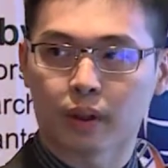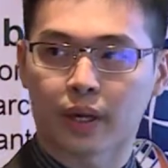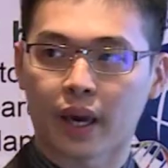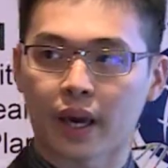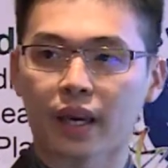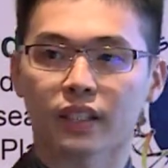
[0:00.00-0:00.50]

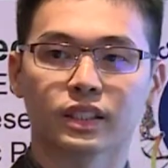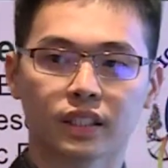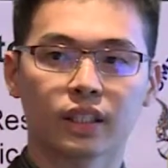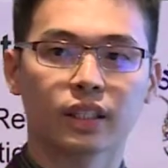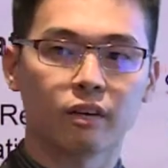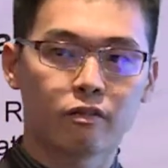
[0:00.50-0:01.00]
can
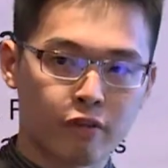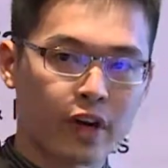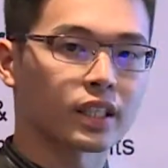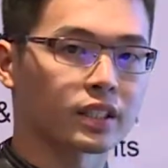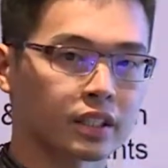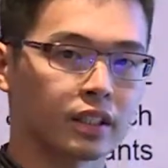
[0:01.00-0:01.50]
actually
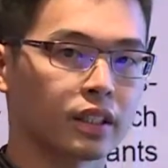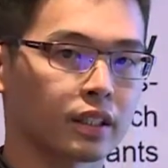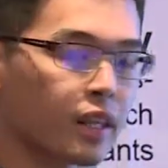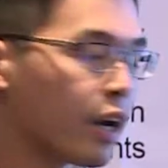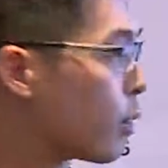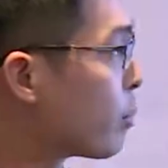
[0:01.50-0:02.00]
affect the
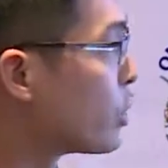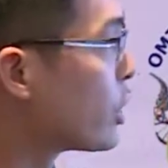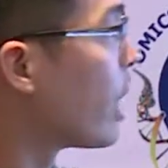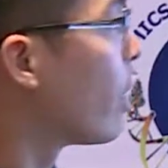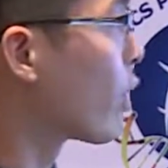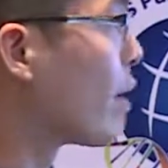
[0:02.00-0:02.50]

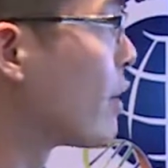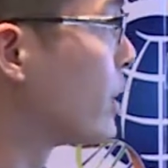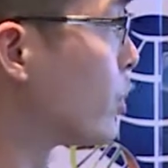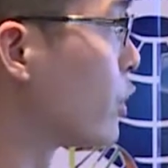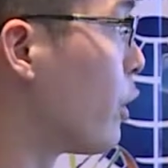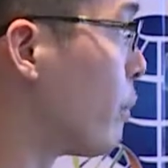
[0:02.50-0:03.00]
therapeutic outcome
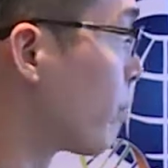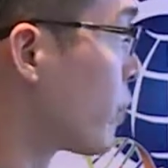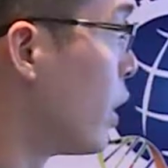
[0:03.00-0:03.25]
later on.